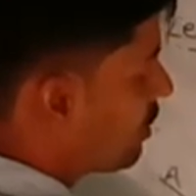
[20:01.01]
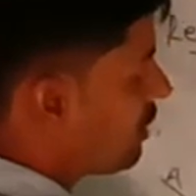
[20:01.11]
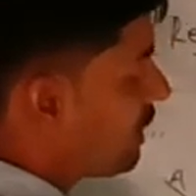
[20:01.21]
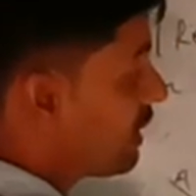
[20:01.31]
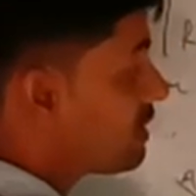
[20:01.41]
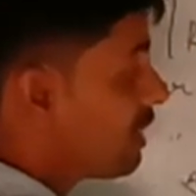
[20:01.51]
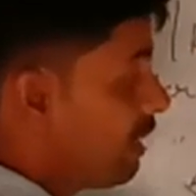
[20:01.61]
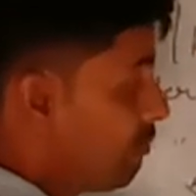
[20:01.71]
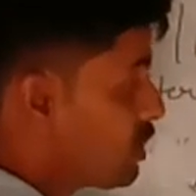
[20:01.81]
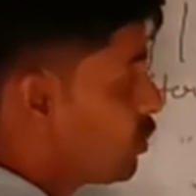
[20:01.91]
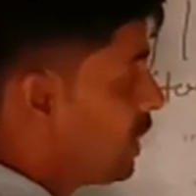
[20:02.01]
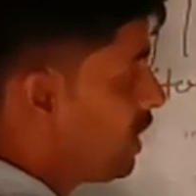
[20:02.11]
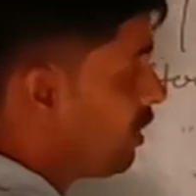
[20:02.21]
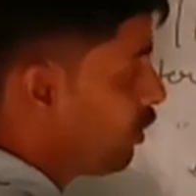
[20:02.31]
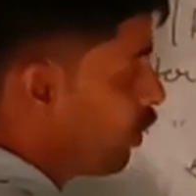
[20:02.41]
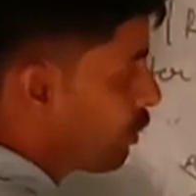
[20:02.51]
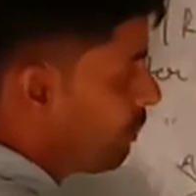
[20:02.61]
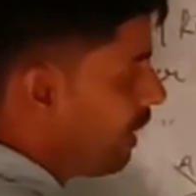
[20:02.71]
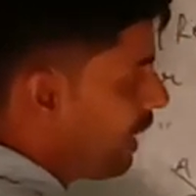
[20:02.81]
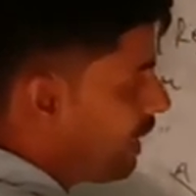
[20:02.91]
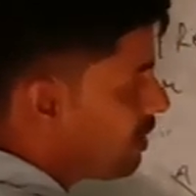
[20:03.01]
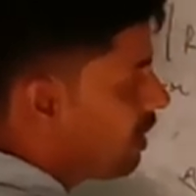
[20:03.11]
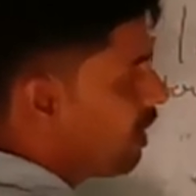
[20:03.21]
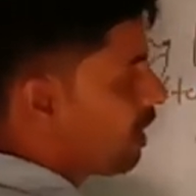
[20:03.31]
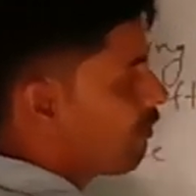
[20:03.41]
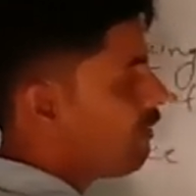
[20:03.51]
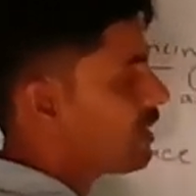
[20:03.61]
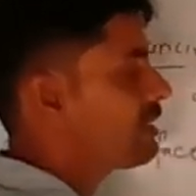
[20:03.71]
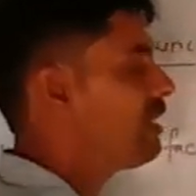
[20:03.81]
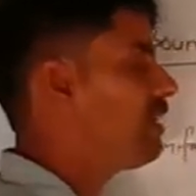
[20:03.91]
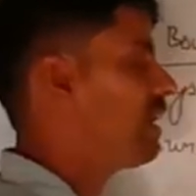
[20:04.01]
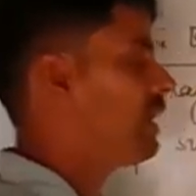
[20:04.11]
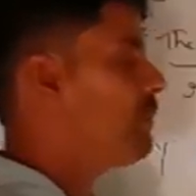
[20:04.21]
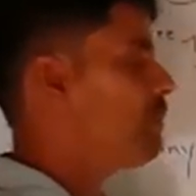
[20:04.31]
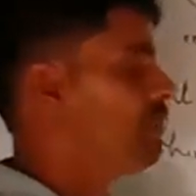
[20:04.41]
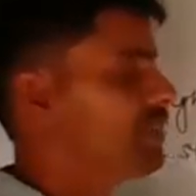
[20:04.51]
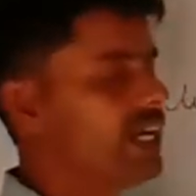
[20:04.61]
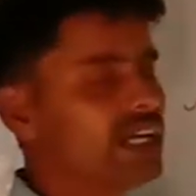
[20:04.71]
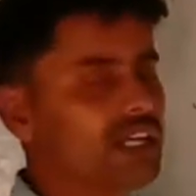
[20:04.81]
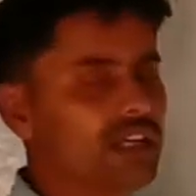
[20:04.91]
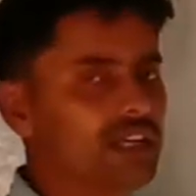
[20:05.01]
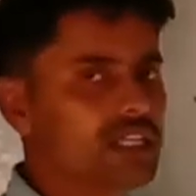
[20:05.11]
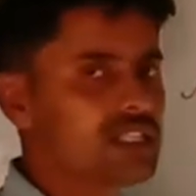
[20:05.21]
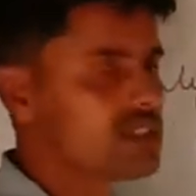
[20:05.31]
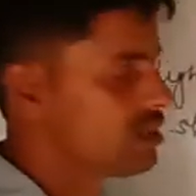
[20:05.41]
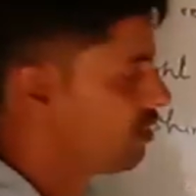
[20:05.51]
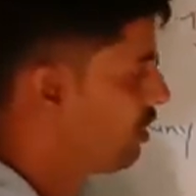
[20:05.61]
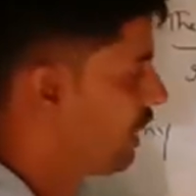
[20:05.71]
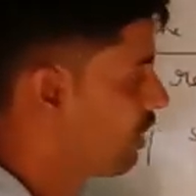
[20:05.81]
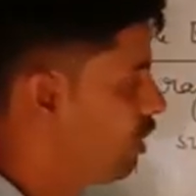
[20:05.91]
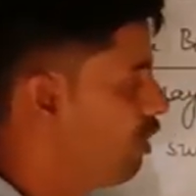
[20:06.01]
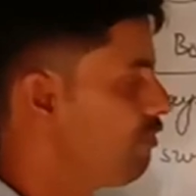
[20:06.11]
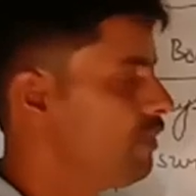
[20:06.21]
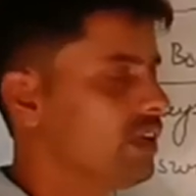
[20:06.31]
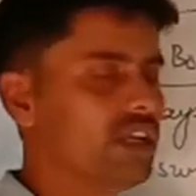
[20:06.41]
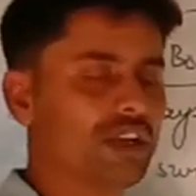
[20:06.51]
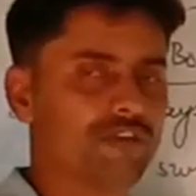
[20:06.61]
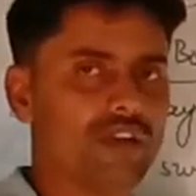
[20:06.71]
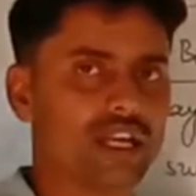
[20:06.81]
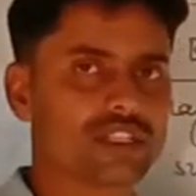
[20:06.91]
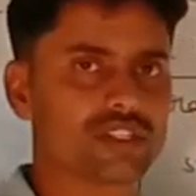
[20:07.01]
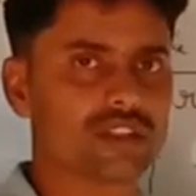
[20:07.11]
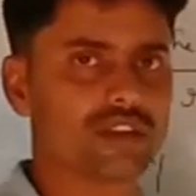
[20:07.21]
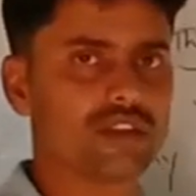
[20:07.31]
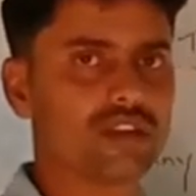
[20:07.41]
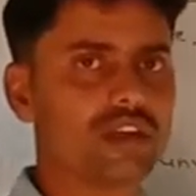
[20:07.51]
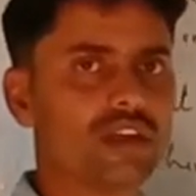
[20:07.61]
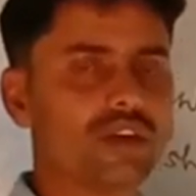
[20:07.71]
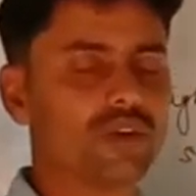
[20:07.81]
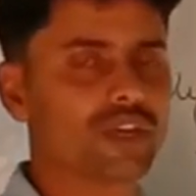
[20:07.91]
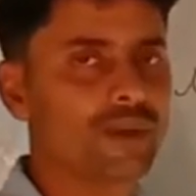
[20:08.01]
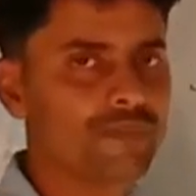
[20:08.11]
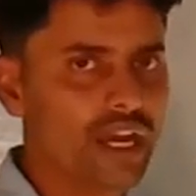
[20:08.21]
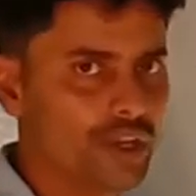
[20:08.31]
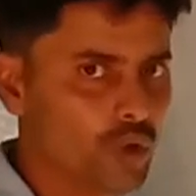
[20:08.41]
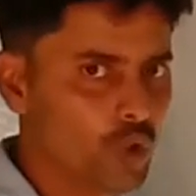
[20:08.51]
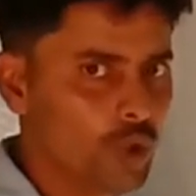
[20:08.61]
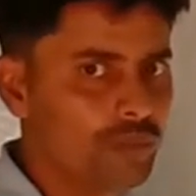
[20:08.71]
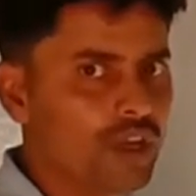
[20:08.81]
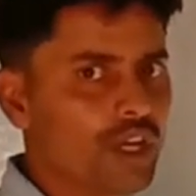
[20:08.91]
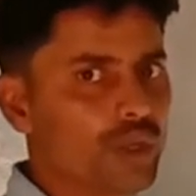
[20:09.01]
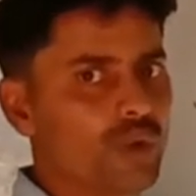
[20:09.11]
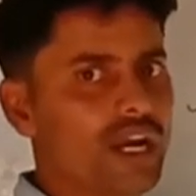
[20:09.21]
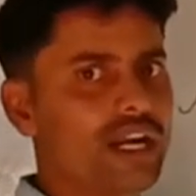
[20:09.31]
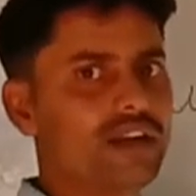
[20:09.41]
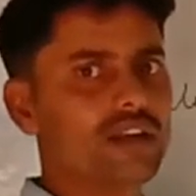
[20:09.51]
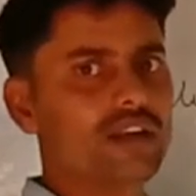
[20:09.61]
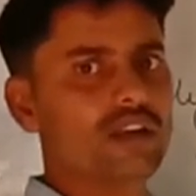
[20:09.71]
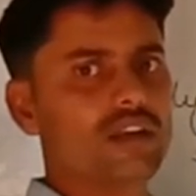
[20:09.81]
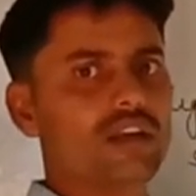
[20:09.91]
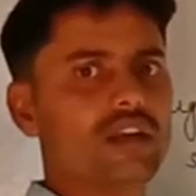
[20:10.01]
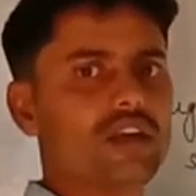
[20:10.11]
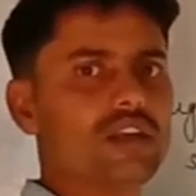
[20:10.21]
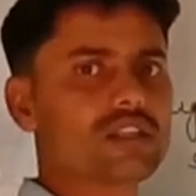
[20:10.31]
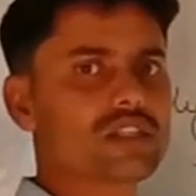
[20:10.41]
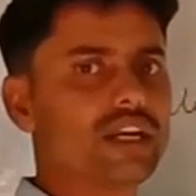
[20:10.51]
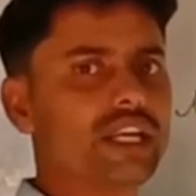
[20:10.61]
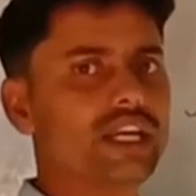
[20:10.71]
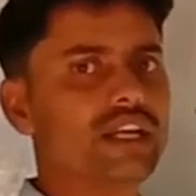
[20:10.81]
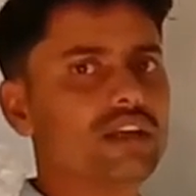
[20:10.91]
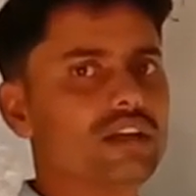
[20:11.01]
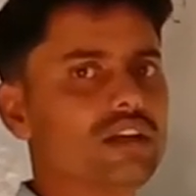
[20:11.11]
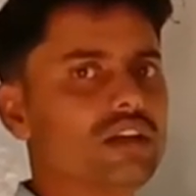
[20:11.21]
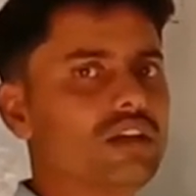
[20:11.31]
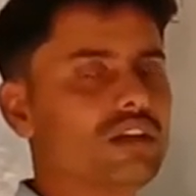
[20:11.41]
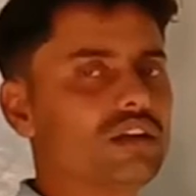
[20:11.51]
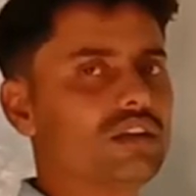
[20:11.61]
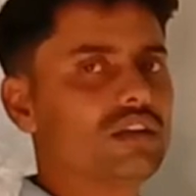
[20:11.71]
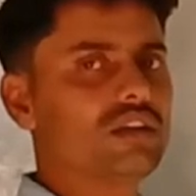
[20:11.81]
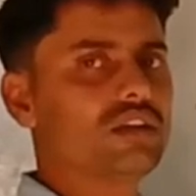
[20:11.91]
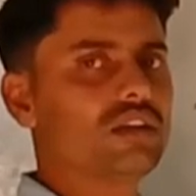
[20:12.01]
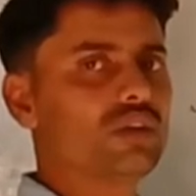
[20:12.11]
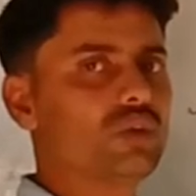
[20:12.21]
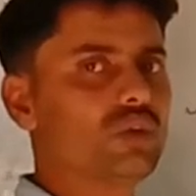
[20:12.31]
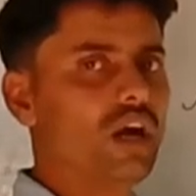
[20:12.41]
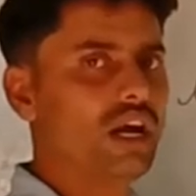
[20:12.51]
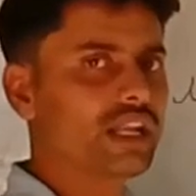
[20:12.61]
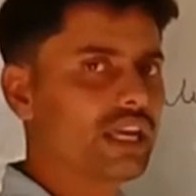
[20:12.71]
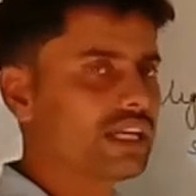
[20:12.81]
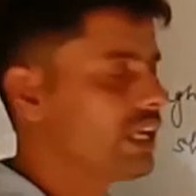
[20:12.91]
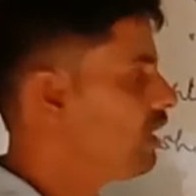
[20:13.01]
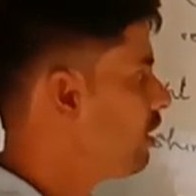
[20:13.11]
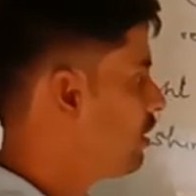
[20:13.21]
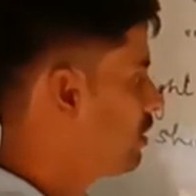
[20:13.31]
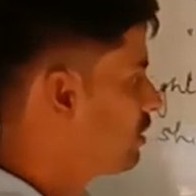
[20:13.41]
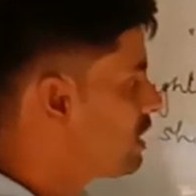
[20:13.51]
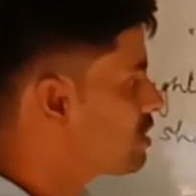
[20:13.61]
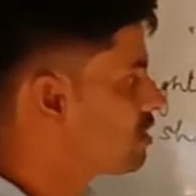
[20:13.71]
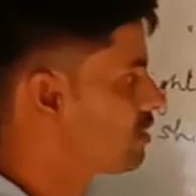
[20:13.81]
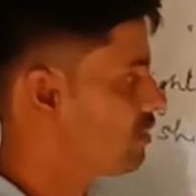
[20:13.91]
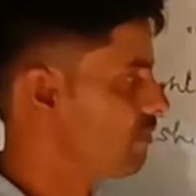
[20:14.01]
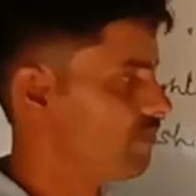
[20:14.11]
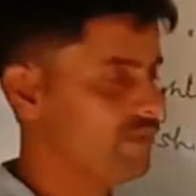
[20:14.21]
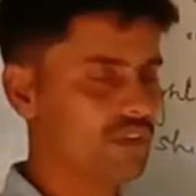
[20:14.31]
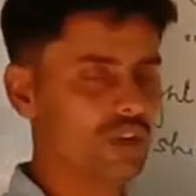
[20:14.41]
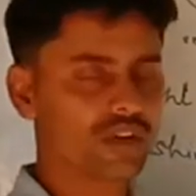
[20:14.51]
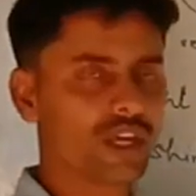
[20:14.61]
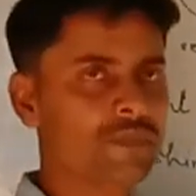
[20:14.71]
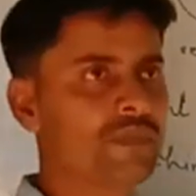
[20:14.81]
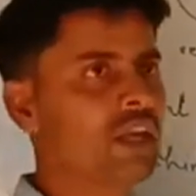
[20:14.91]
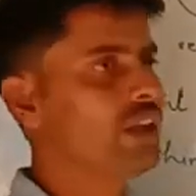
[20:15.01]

that is in between normal and reflected ray, that is angle of reflection. Okay, I hope you had studied, you are getting this. Okay,